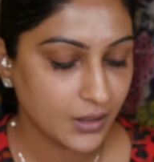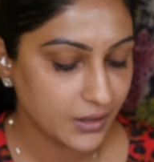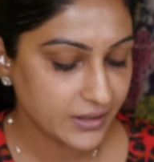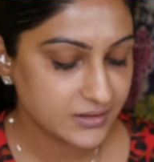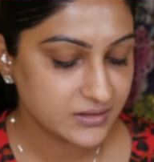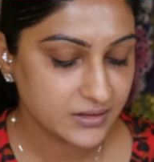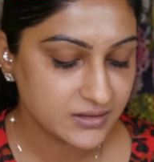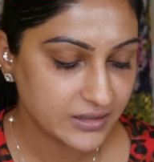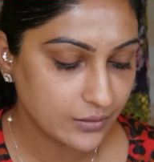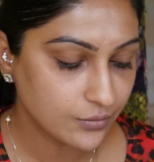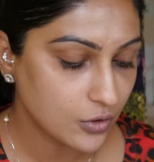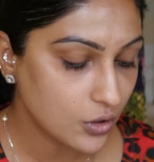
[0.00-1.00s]
it's a
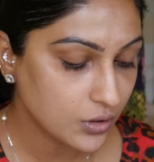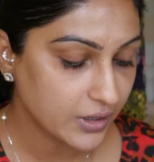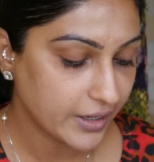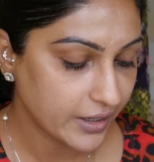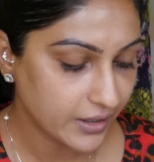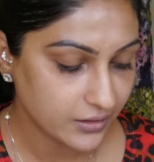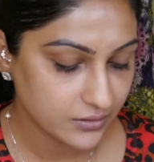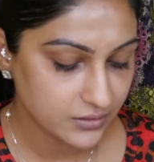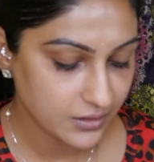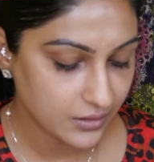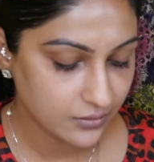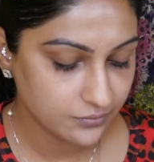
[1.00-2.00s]
sunblock,
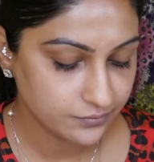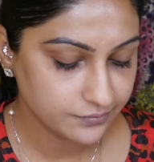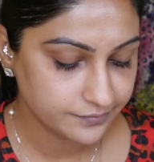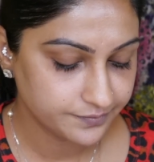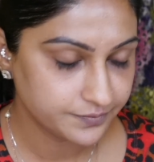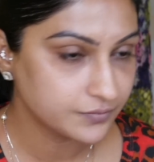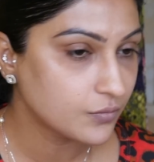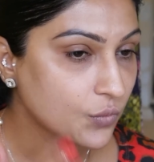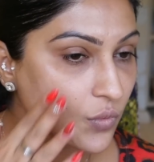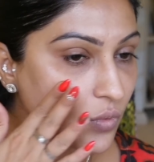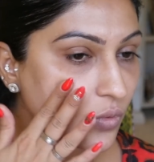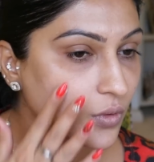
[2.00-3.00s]
and
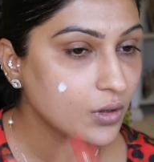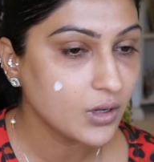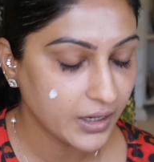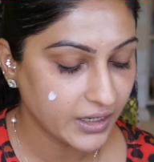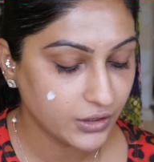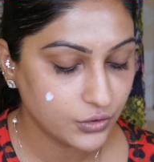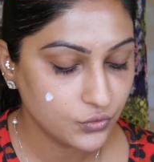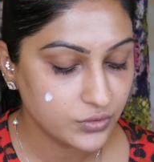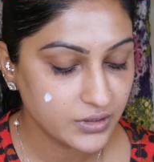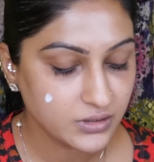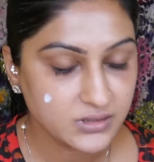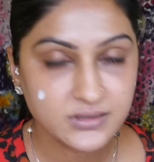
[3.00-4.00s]
I do
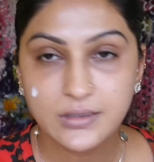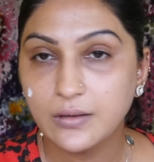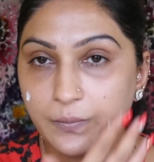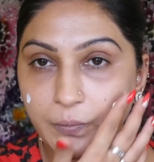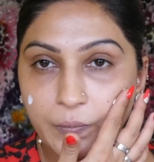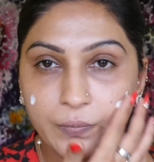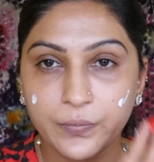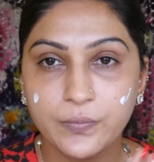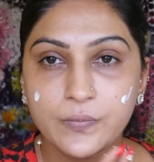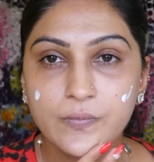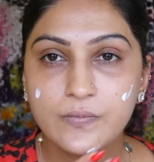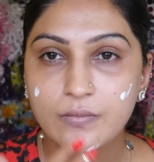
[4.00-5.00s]
this
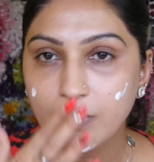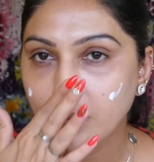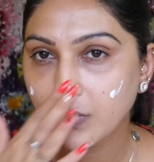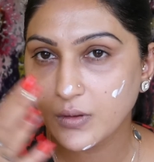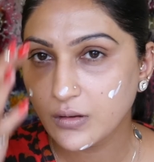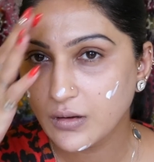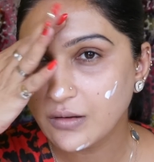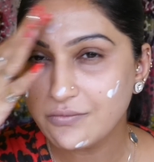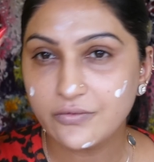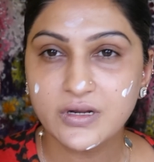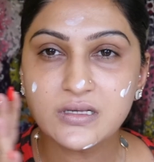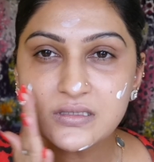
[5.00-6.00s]

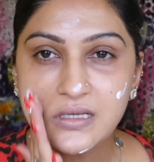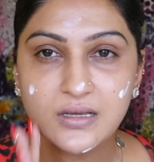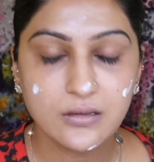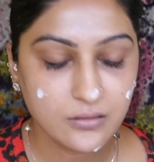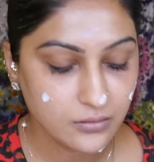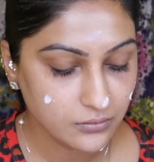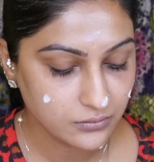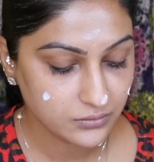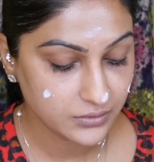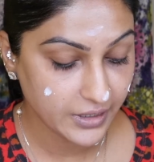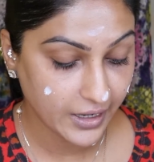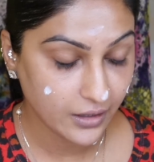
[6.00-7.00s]
every single
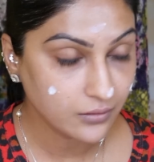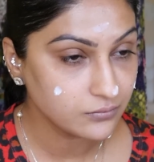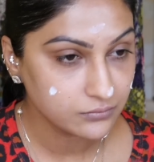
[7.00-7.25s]
day,